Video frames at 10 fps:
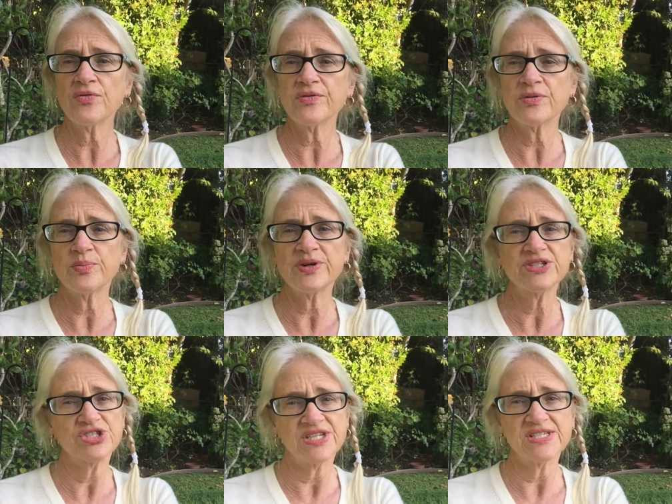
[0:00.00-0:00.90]
over the
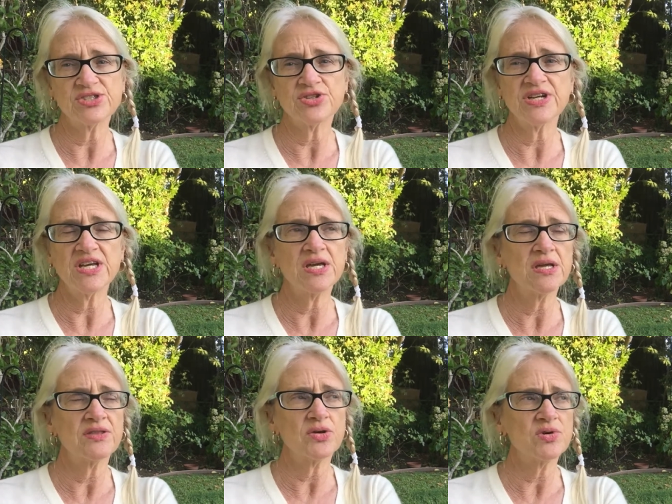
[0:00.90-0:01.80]
bridge yesterday
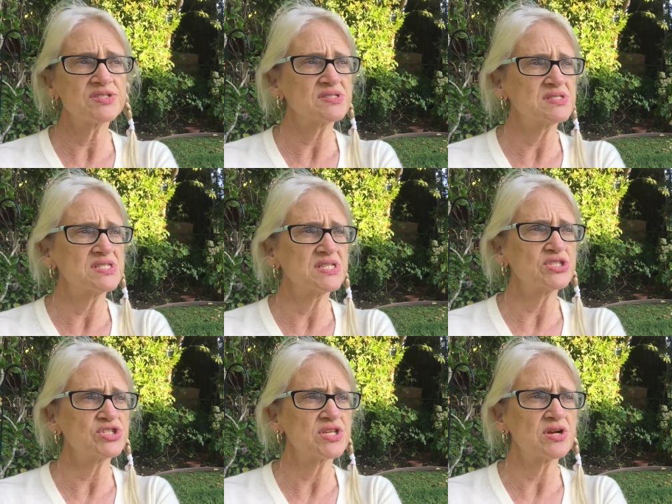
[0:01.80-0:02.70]
and there was a
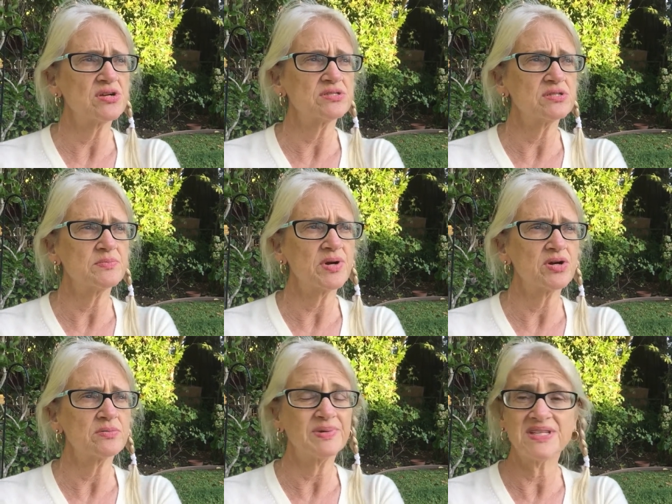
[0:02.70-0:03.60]
stench there on
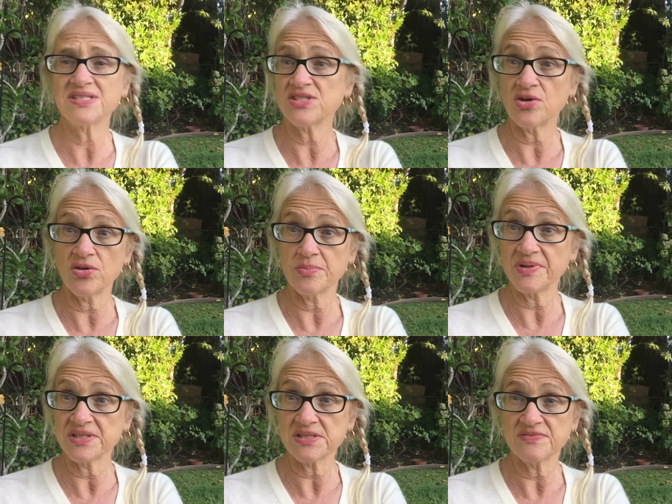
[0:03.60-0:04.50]
Dumbarton, but that's the only
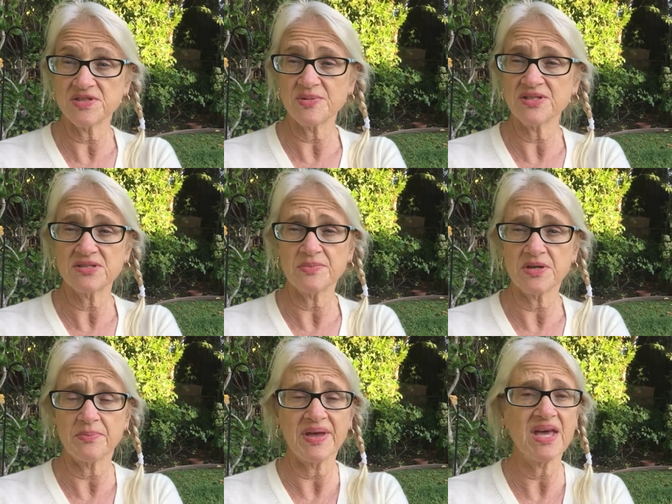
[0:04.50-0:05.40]
place I've smelled
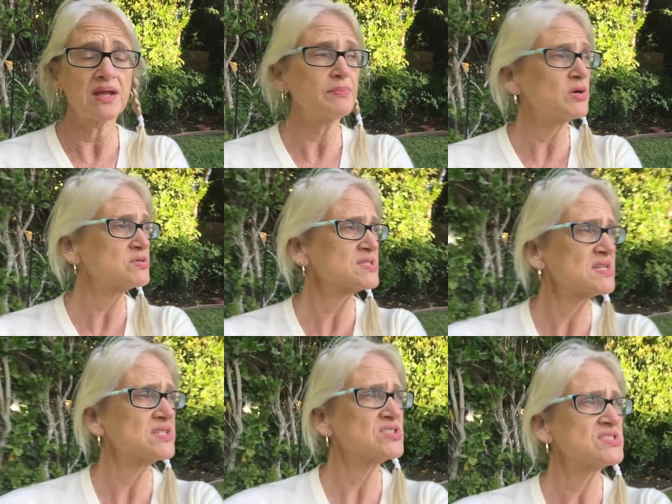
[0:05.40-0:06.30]
something bad.
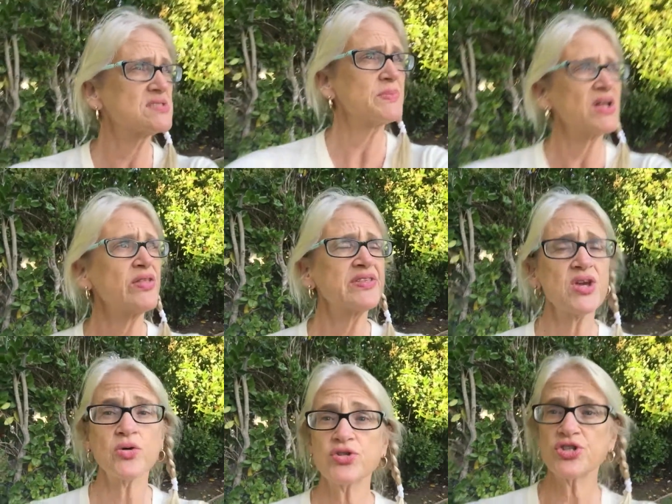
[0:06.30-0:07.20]
Mostly I just smell
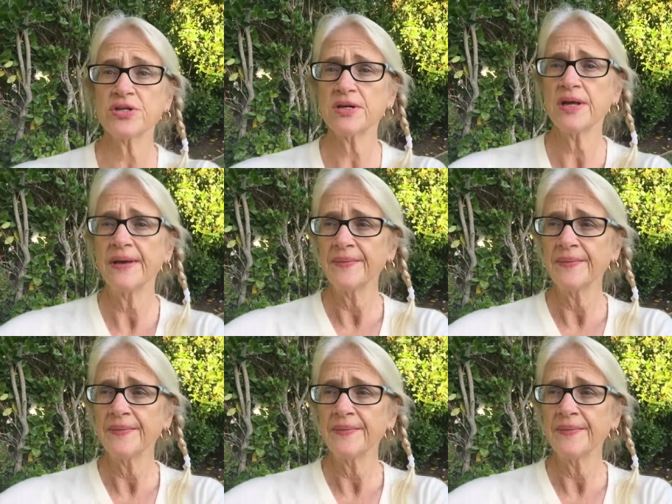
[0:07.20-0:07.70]
the ocean